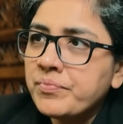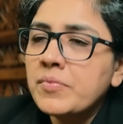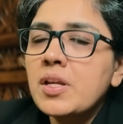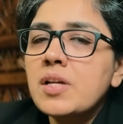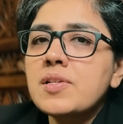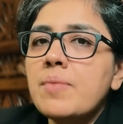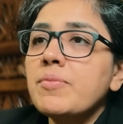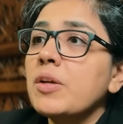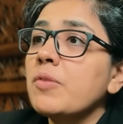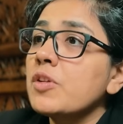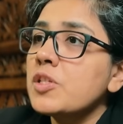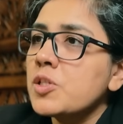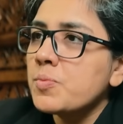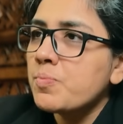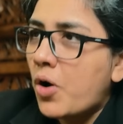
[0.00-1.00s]
something
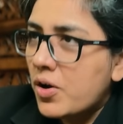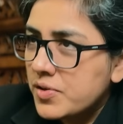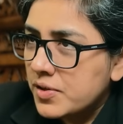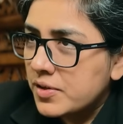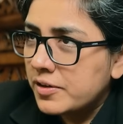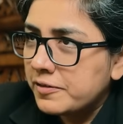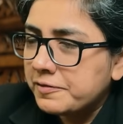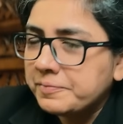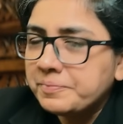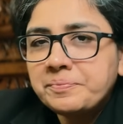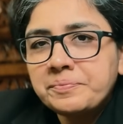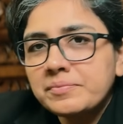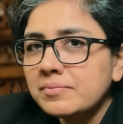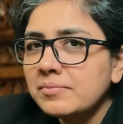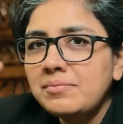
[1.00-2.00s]
which is positive.
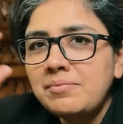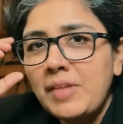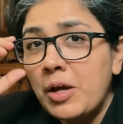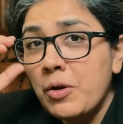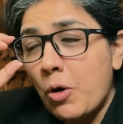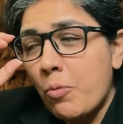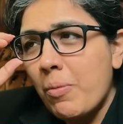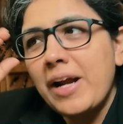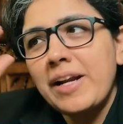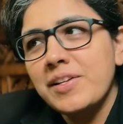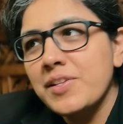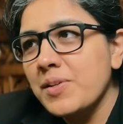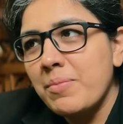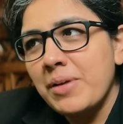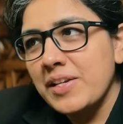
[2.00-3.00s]
And our mind
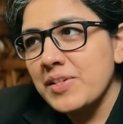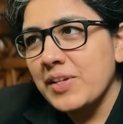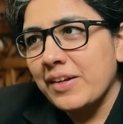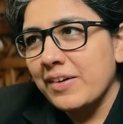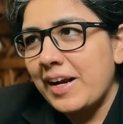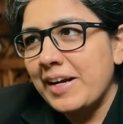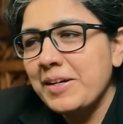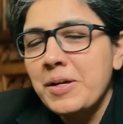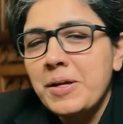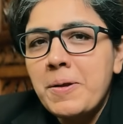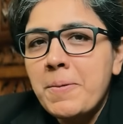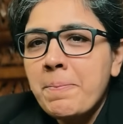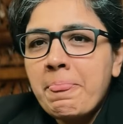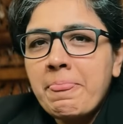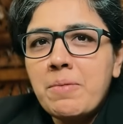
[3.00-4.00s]
is amazing, right?
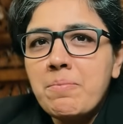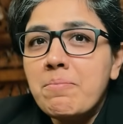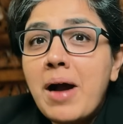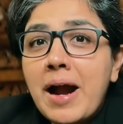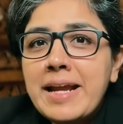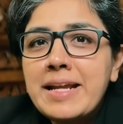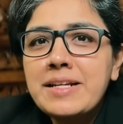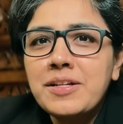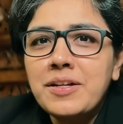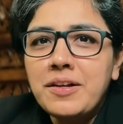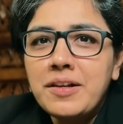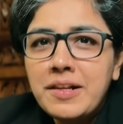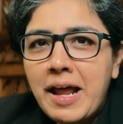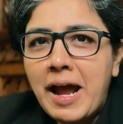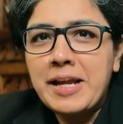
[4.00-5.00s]
Mind
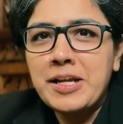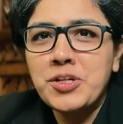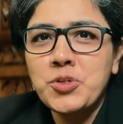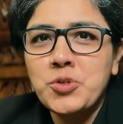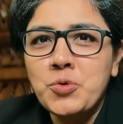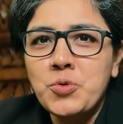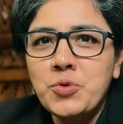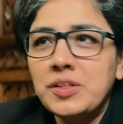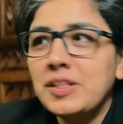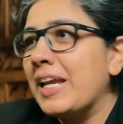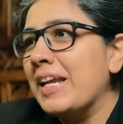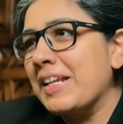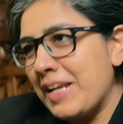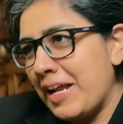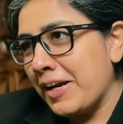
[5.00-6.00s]
likes to
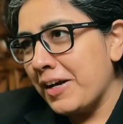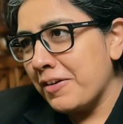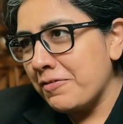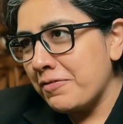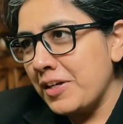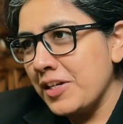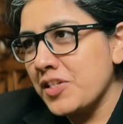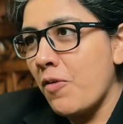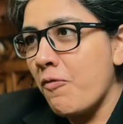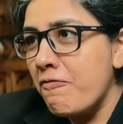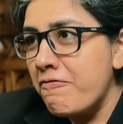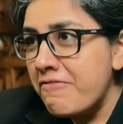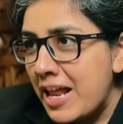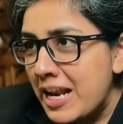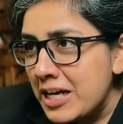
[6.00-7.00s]
think negative. It's a
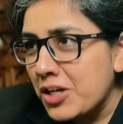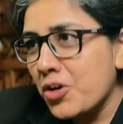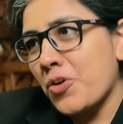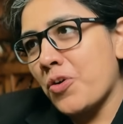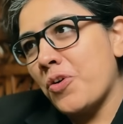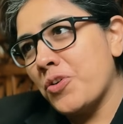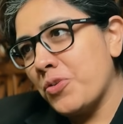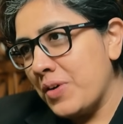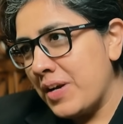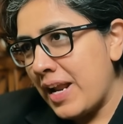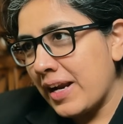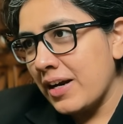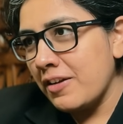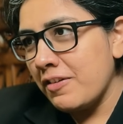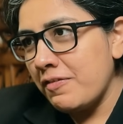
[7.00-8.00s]
Velcro to
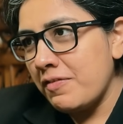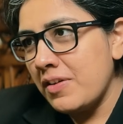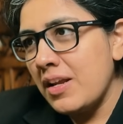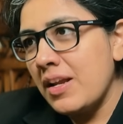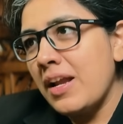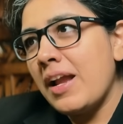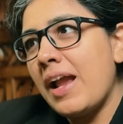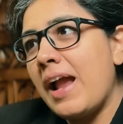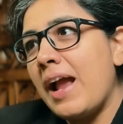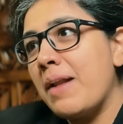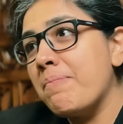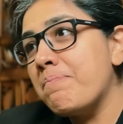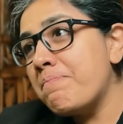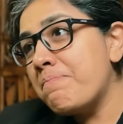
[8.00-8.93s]
negative and